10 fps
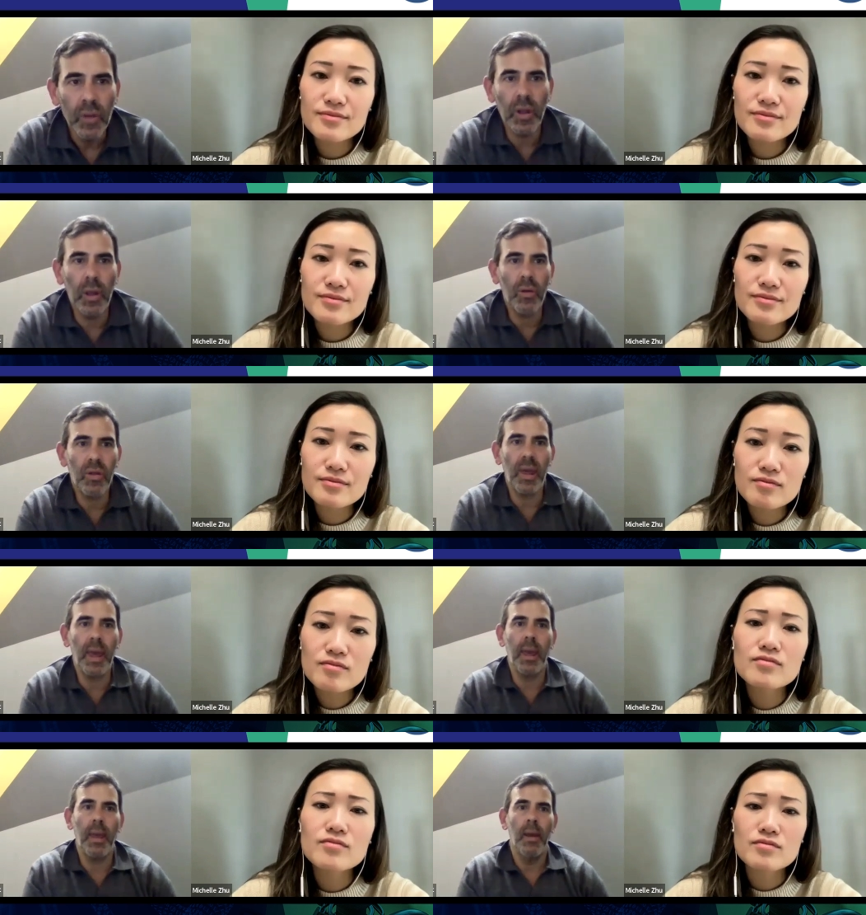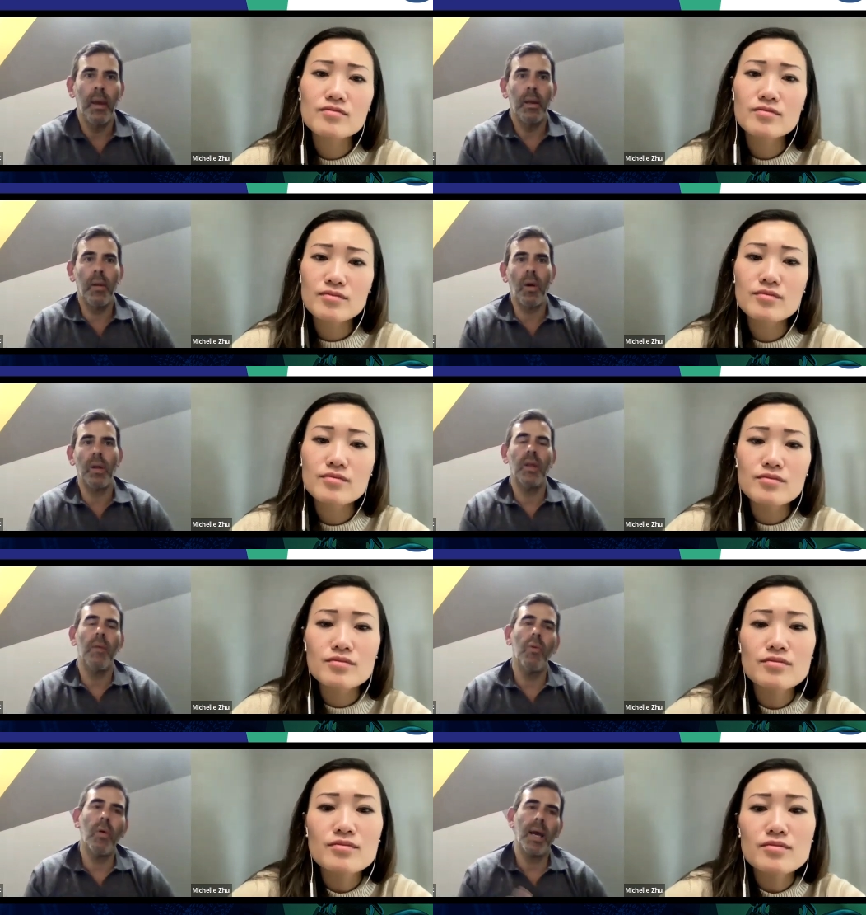Speaker 1: do you see longer
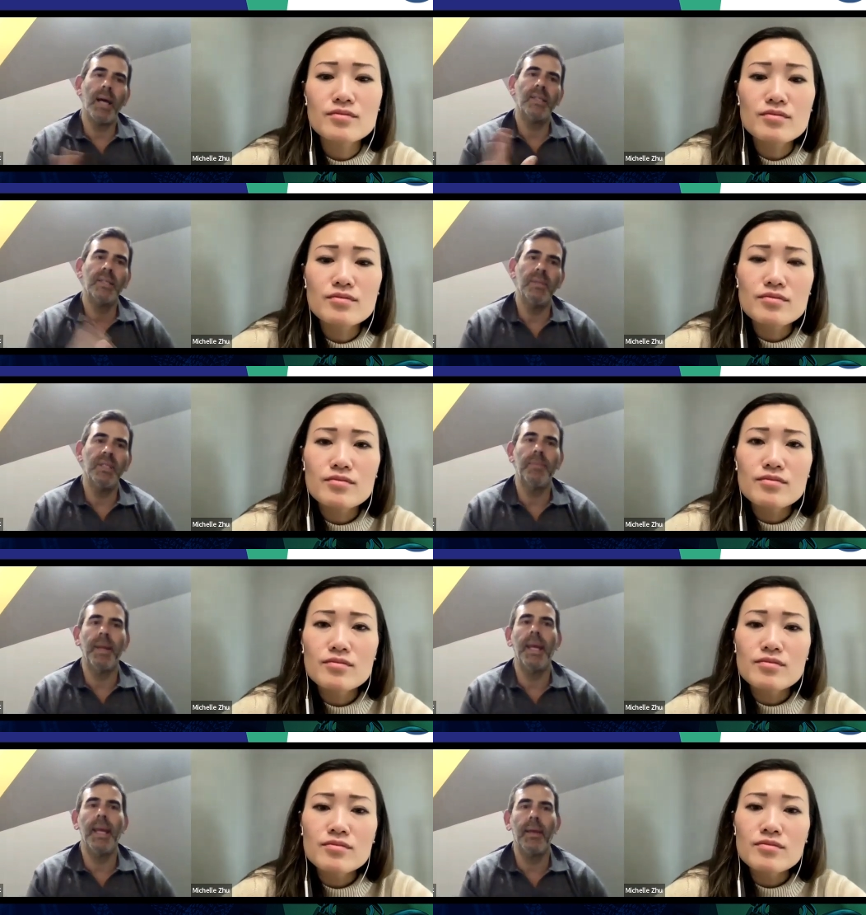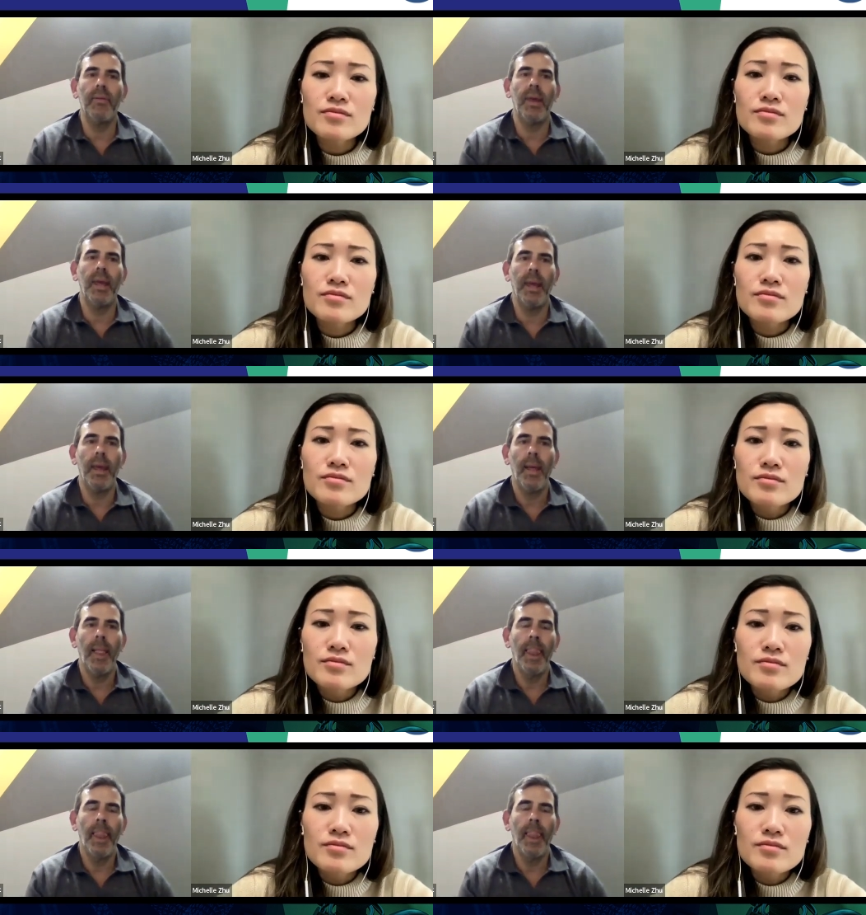term your customers being the